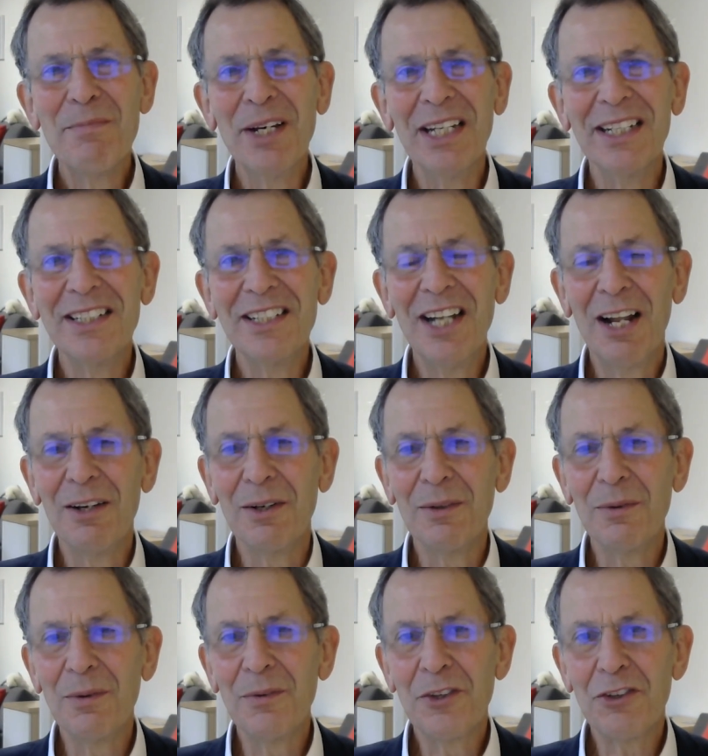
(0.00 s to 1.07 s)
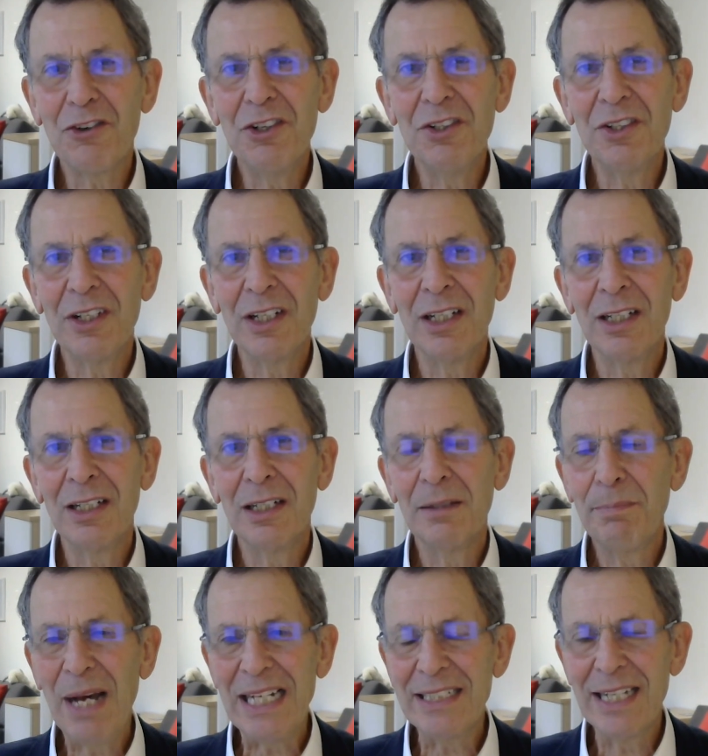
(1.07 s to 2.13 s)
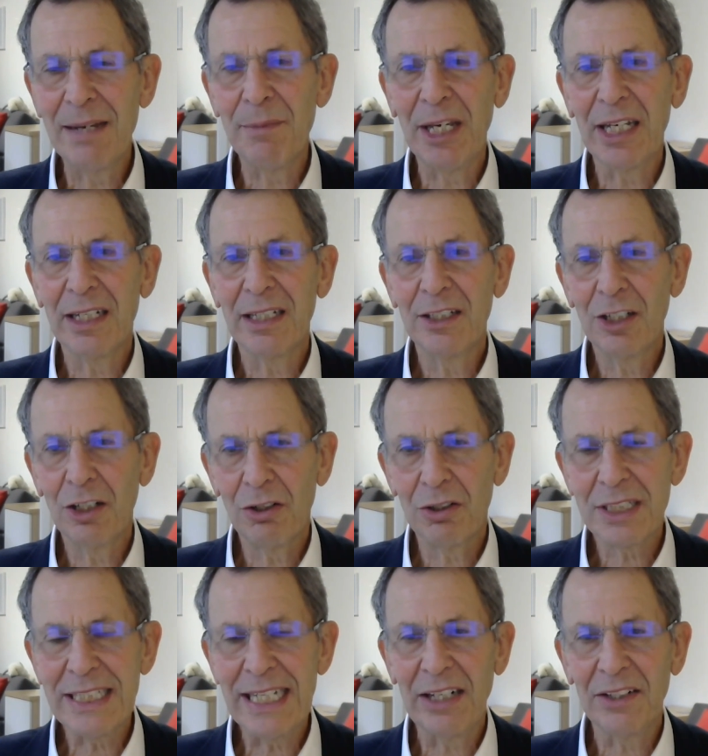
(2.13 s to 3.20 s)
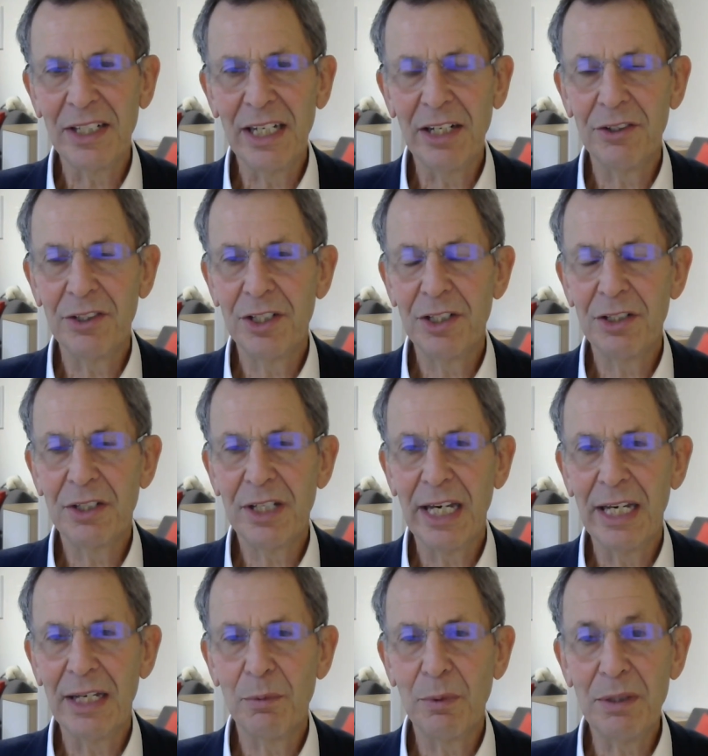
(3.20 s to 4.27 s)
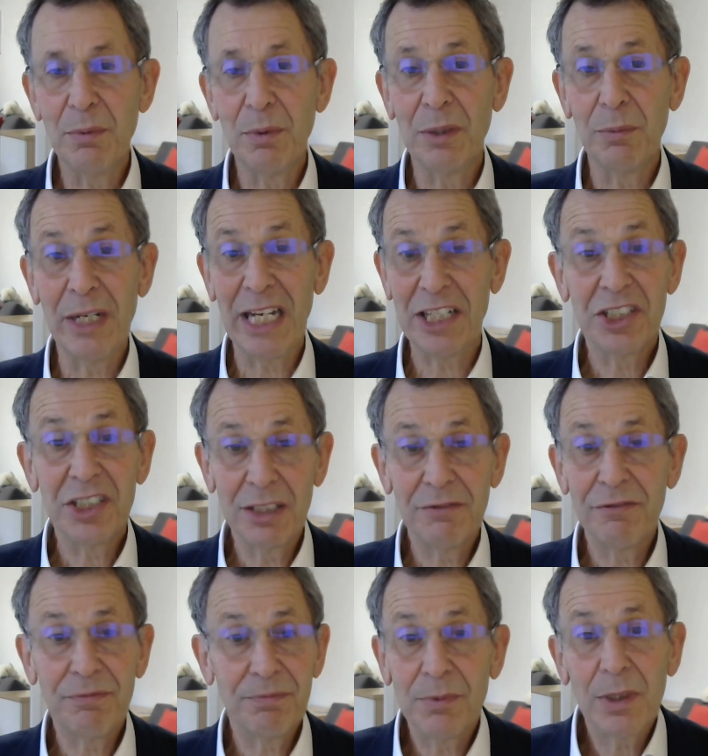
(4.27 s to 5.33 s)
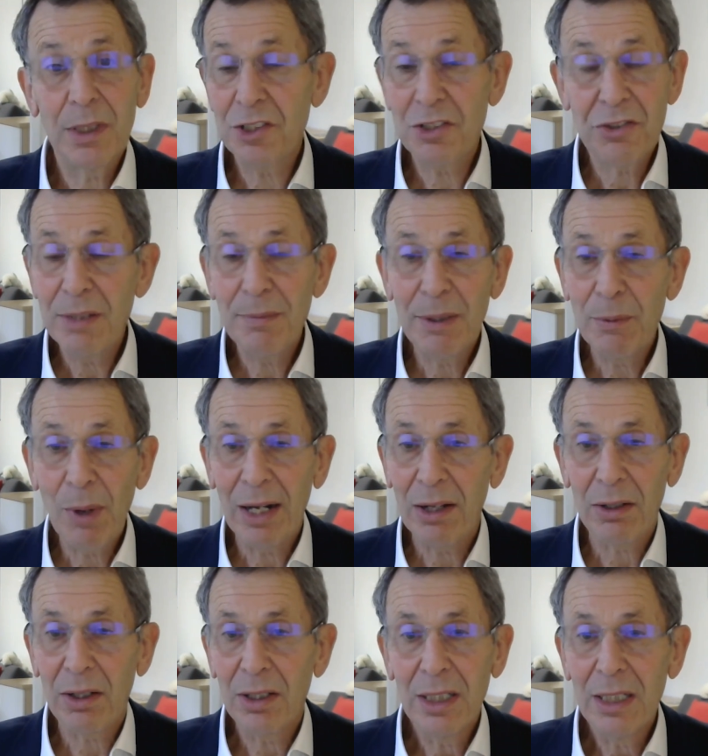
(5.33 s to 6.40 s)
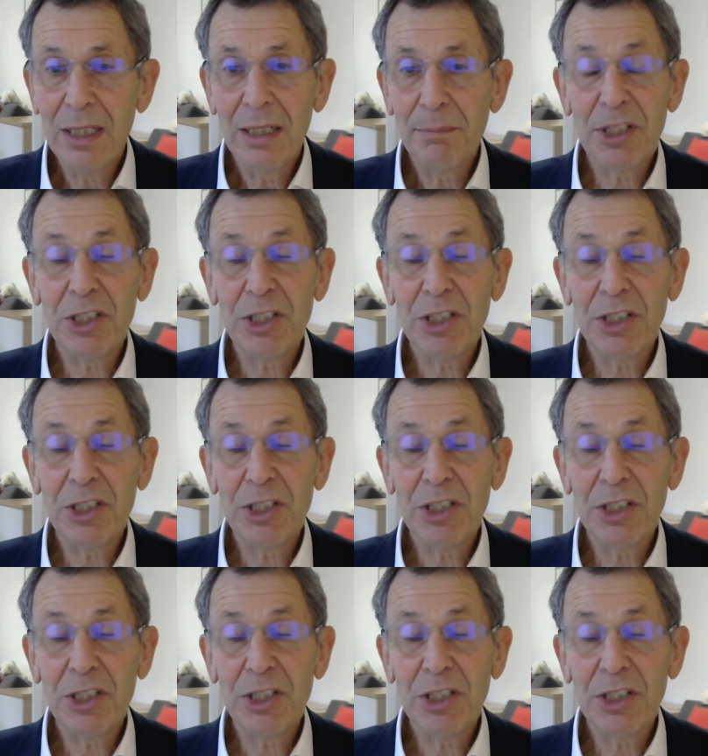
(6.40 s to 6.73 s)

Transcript: But you know, through the pandemic and the lockdown here in the UK, we actually did extremely well